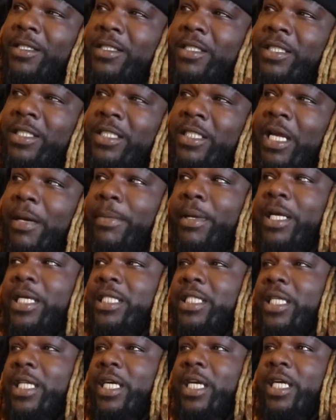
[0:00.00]
Some of these
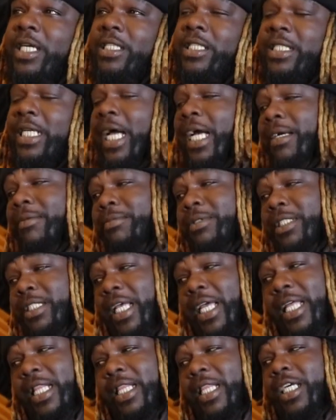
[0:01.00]
licks, not
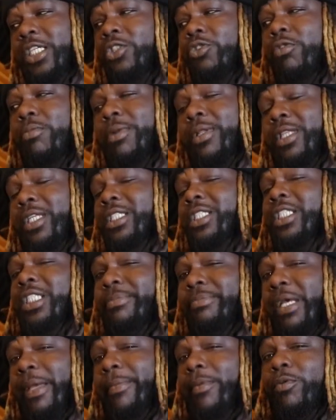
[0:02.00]
saying this one, but this just
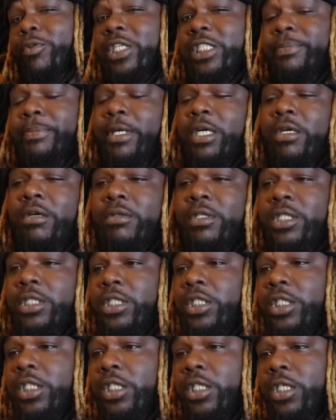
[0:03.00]
make me want to speak on this
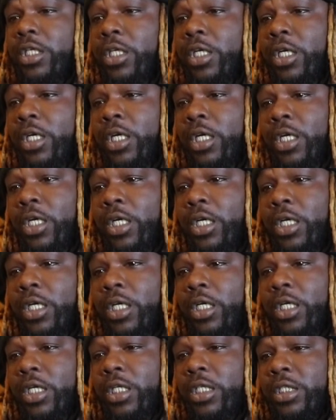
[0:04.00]
shit.
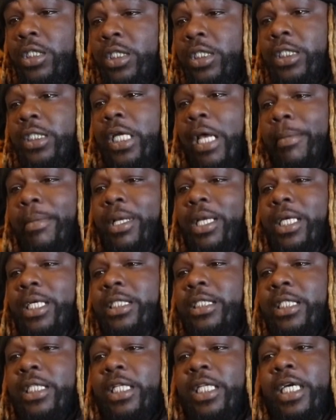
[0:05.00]
Some of
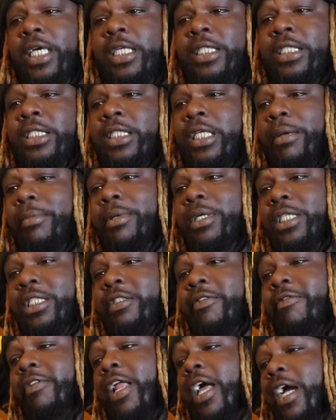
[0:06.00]
these licks, some of this
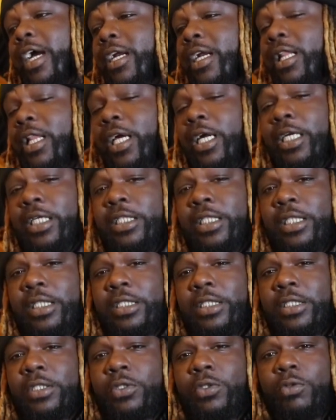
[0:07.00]
flocking a lot of these niggas
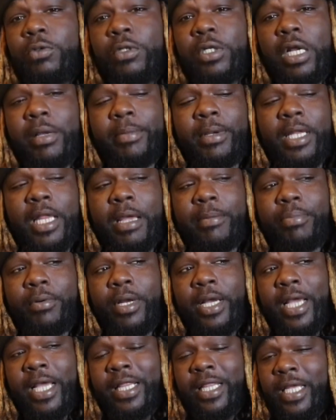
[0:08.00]
is doing, I be like,
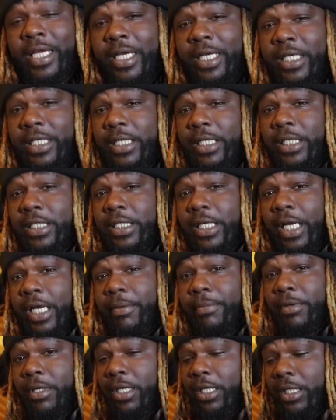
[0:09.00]
bruh, at the end of the day,
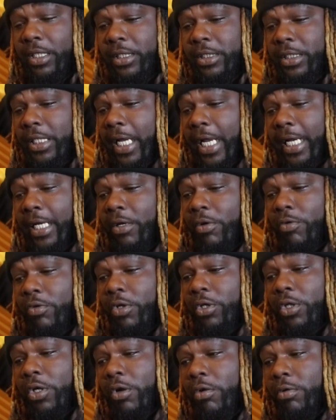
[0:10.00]
because I don't
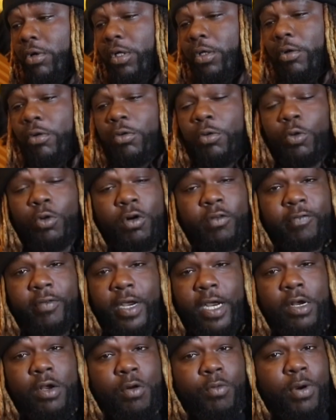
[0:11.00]
condone it, don't
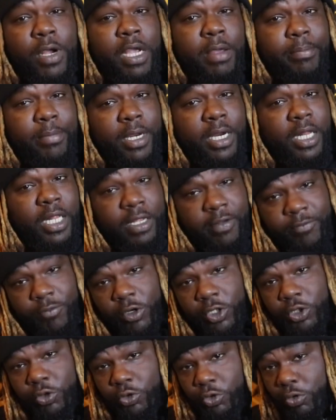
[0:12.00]
glorify it, don't recommend it. If
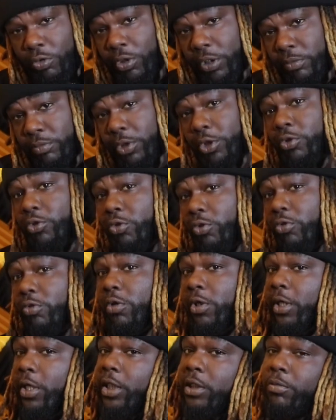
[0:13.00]
what you doing is what you
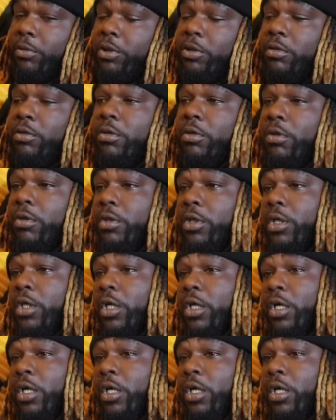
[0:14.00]
doing, and that's what you doing.